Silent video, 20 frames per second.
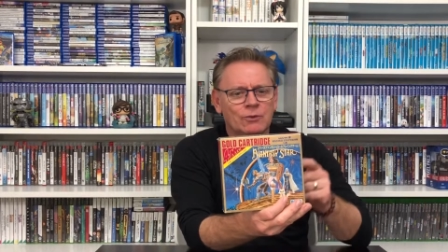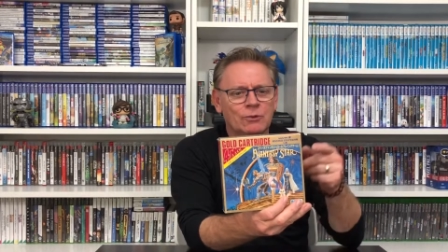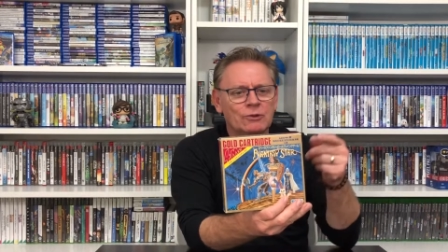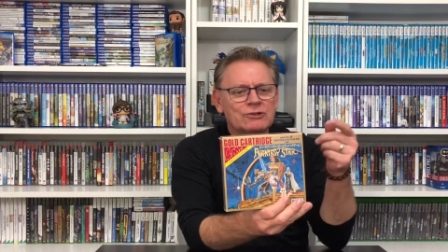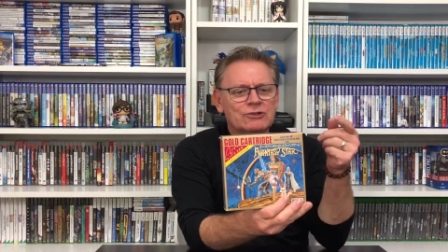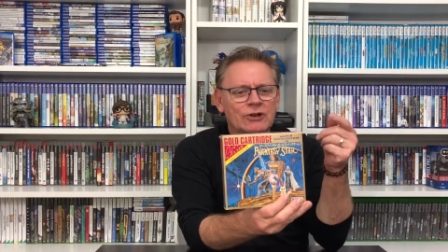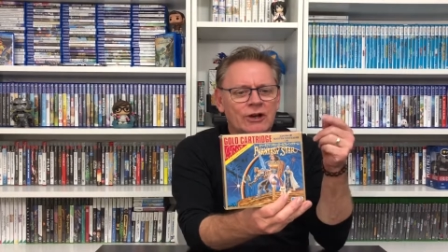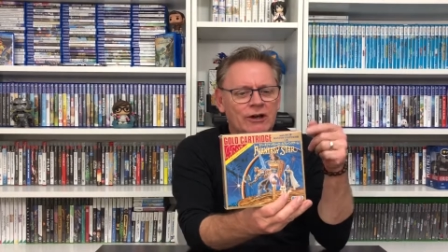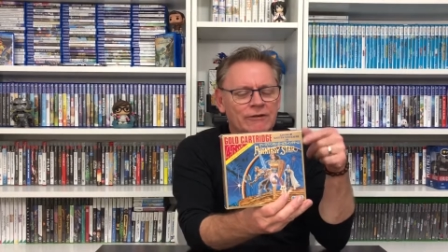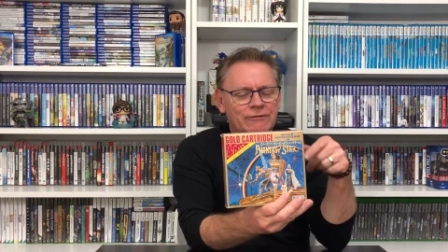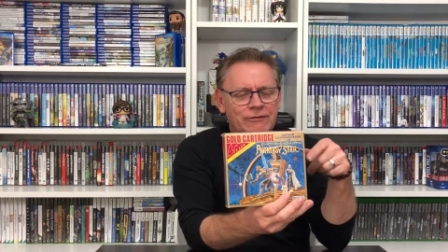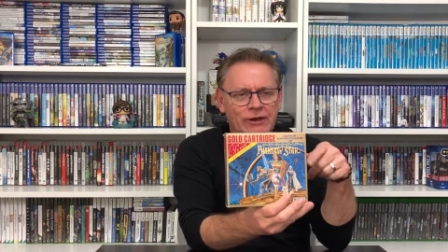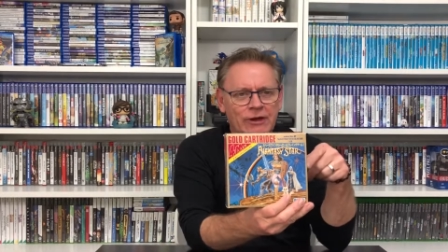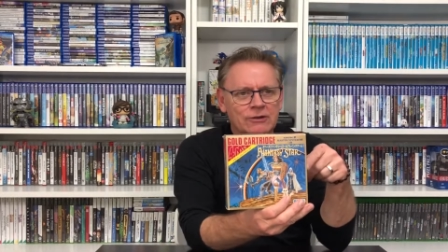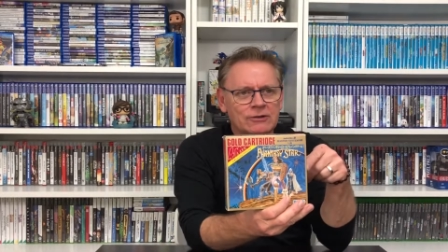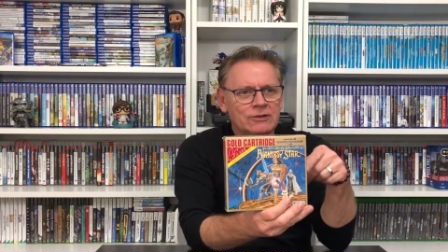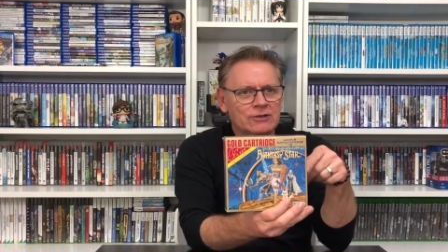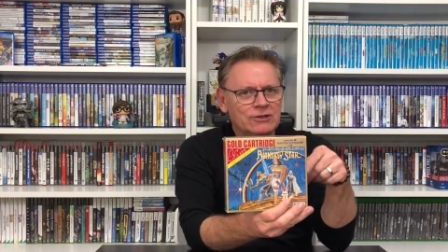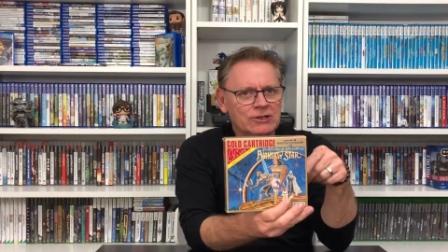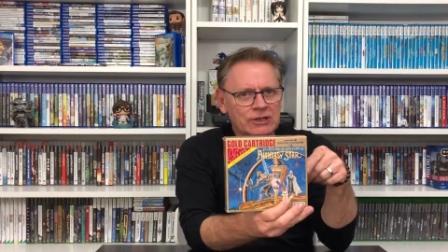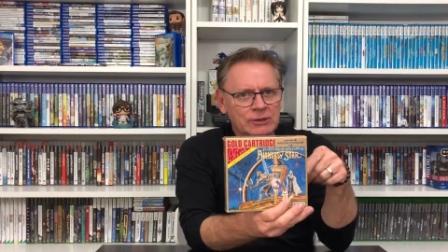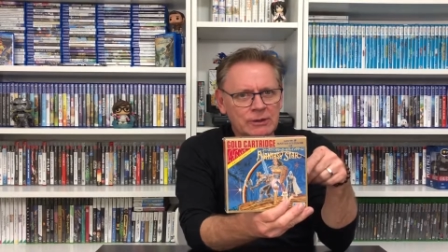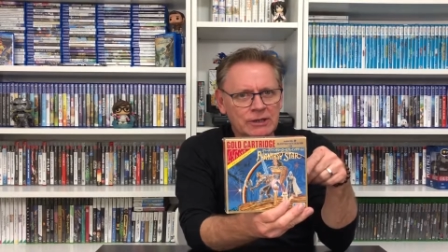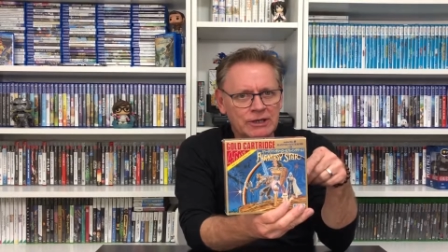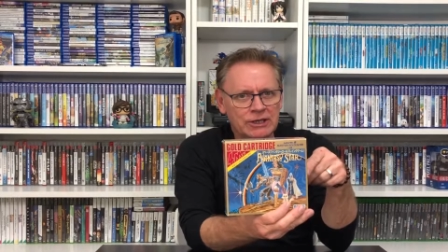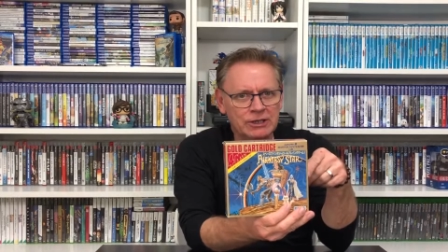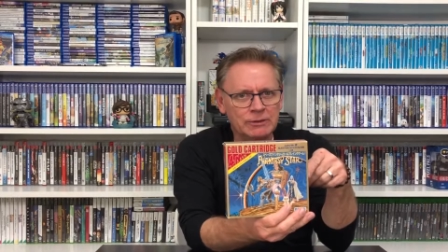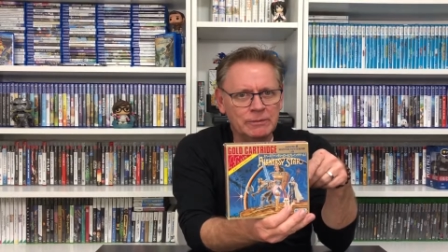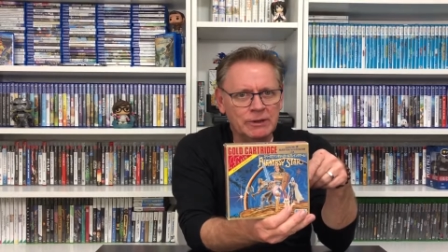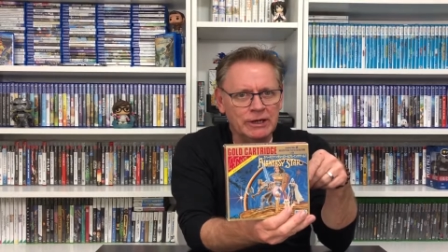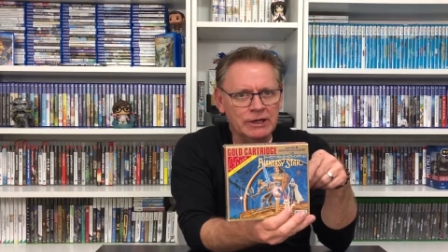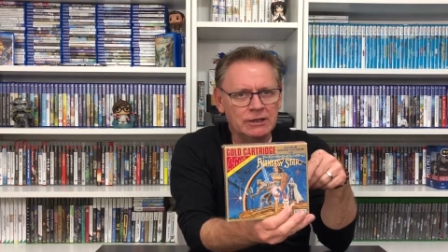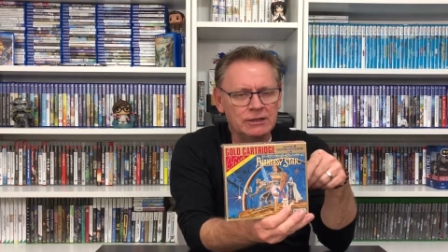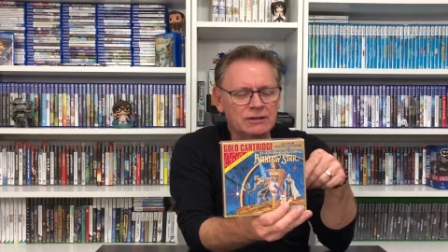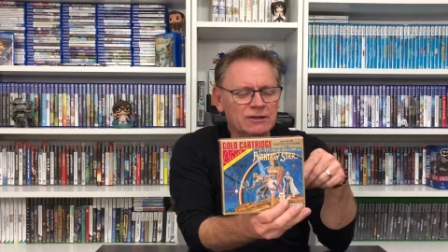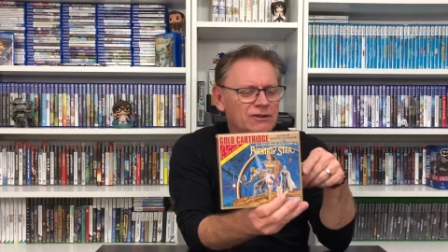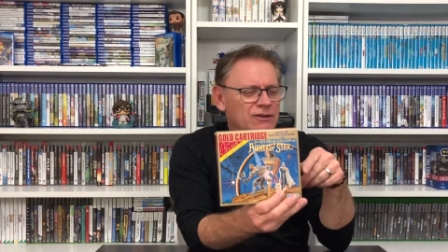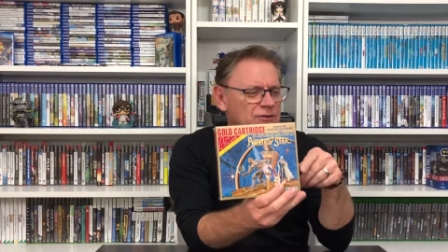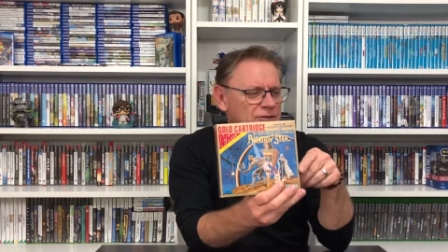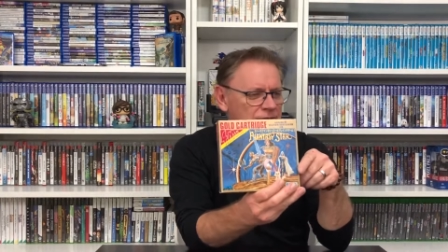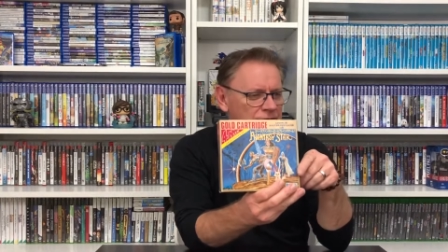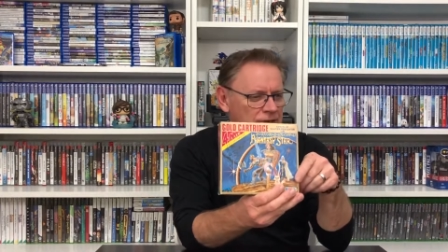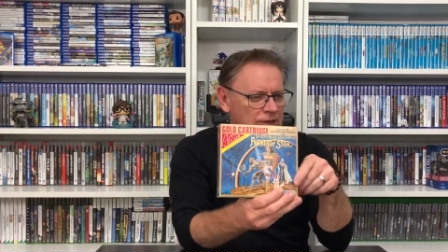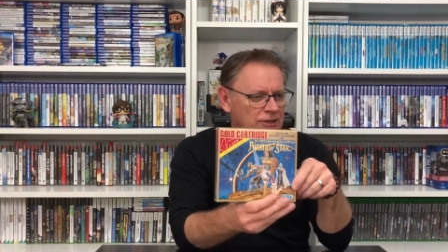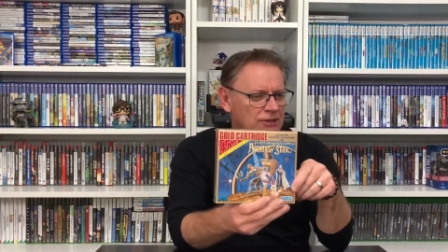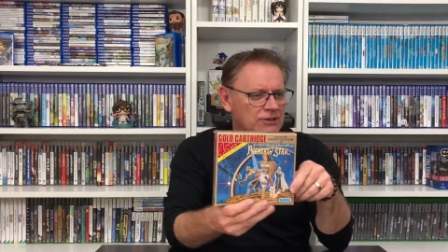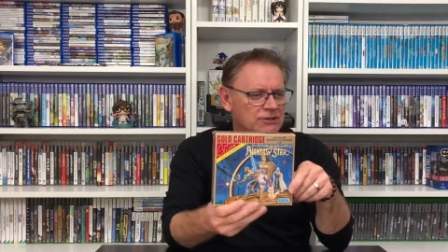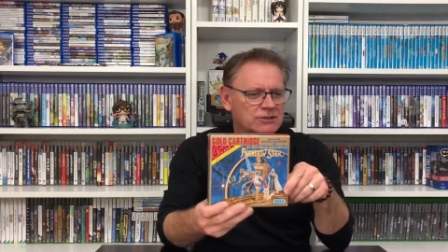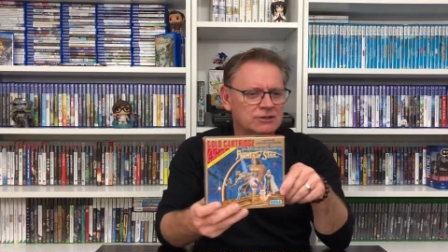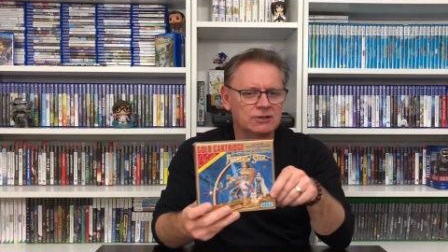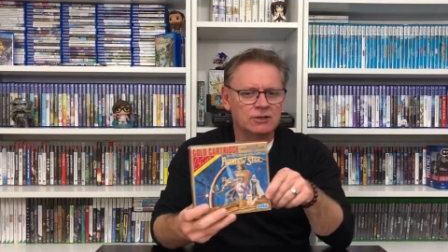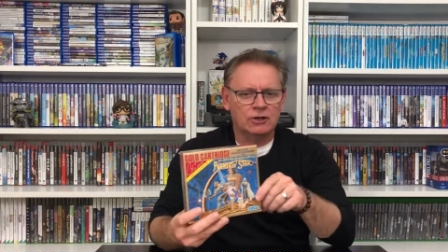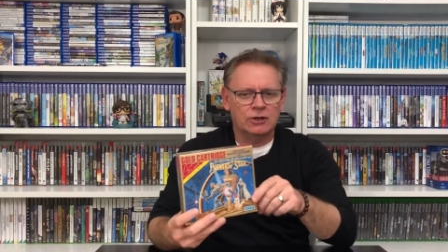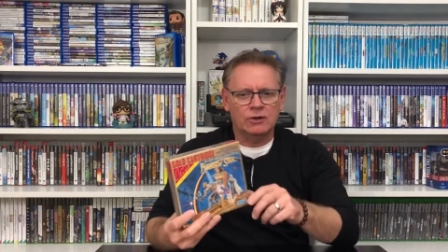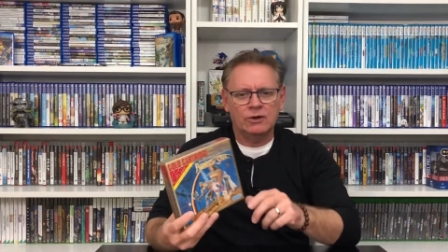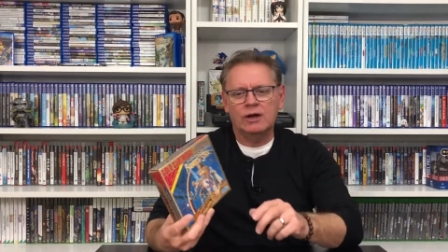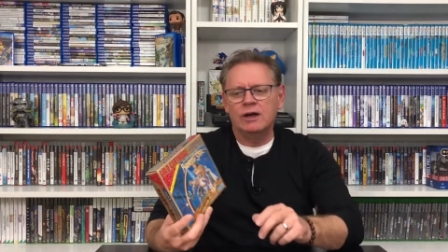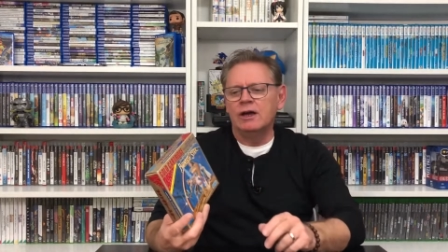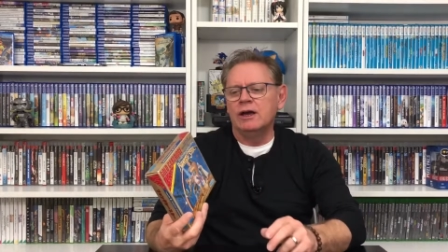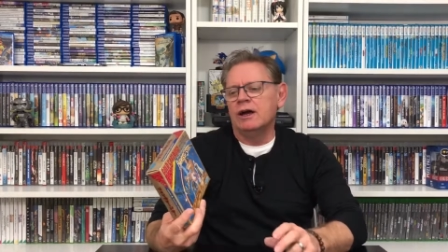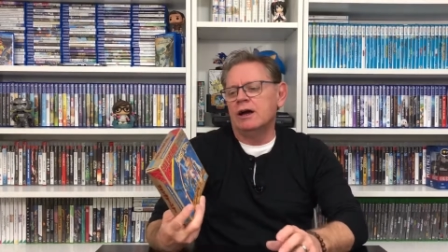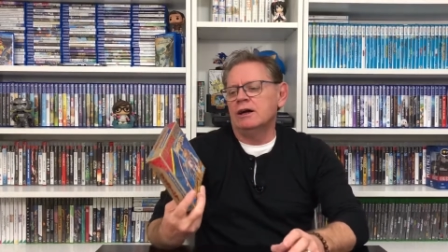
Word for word: which I found on eBay years ago,